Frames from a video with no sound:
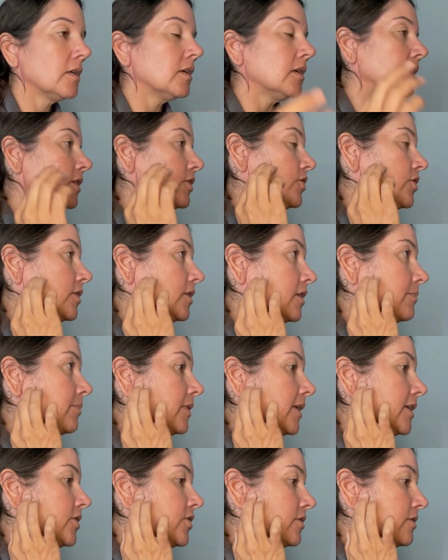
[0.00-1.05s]
is you're going to
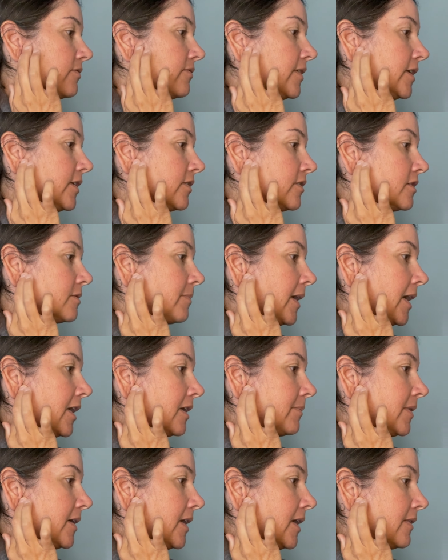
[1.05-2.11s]
place your fingers back
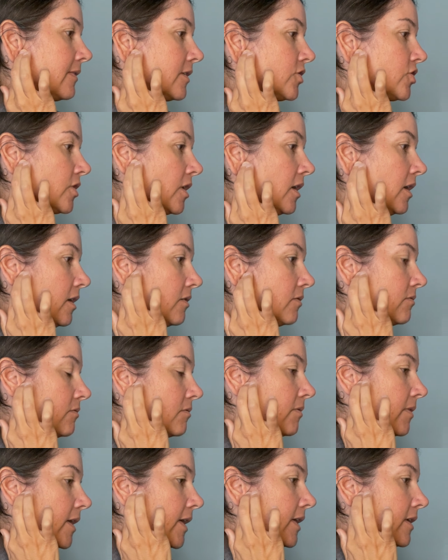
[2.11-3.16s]
behind the jaw,
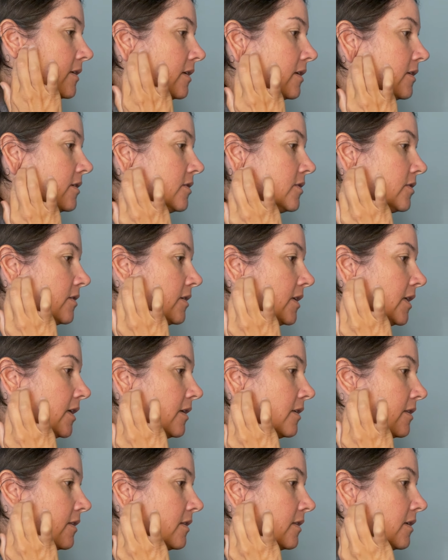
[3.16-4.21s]
right
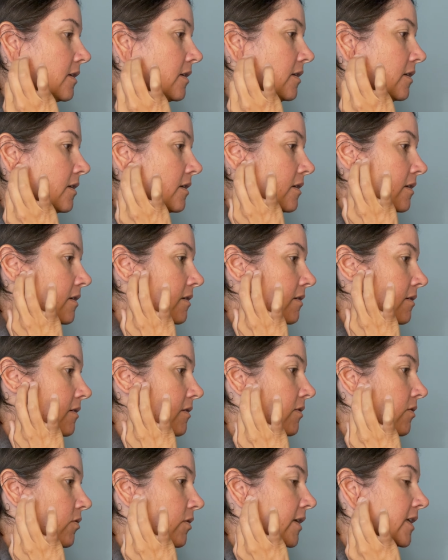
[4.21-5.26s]
underneath
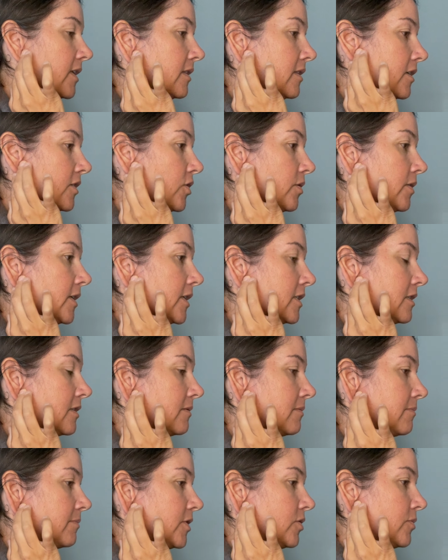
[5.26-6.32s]
or in the crease
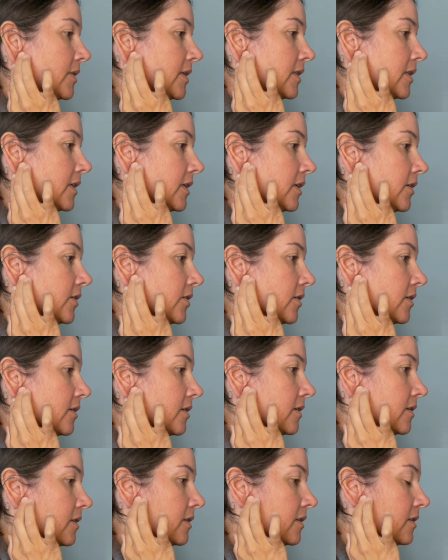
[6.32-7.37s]
between the
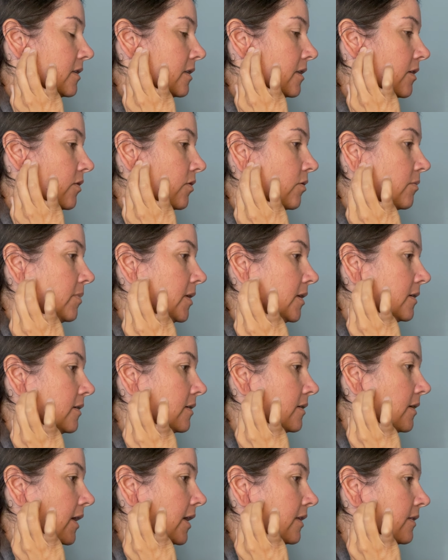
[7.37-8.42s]
ear lobe
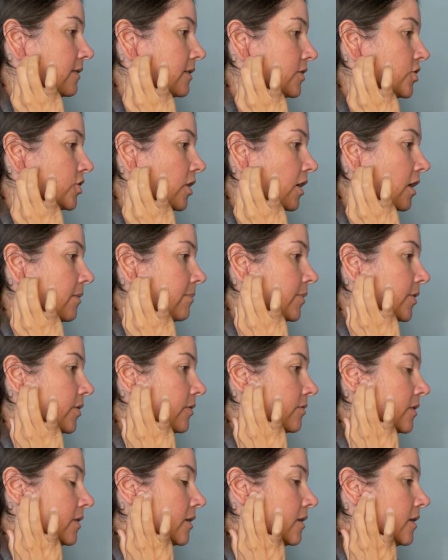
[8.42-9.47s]
and the
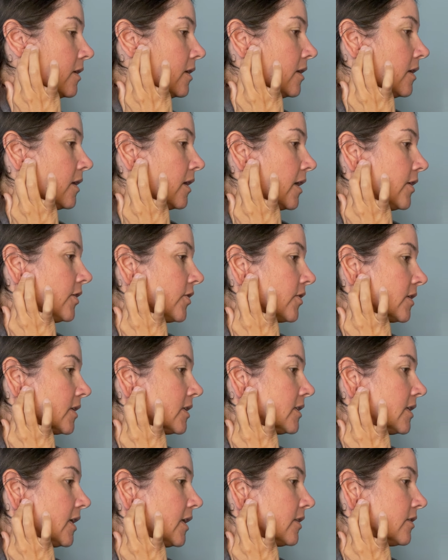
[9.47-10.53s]
jawbone. And you're going
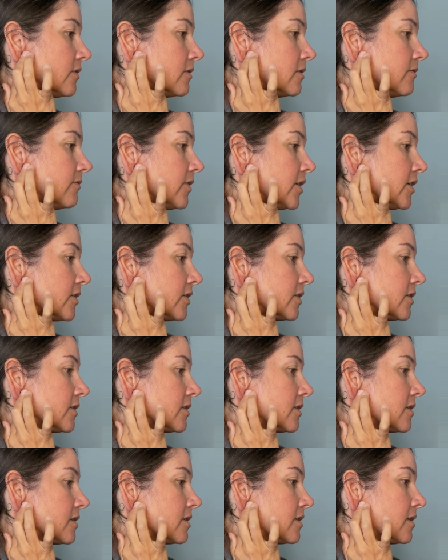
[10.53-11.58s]
to take those fingers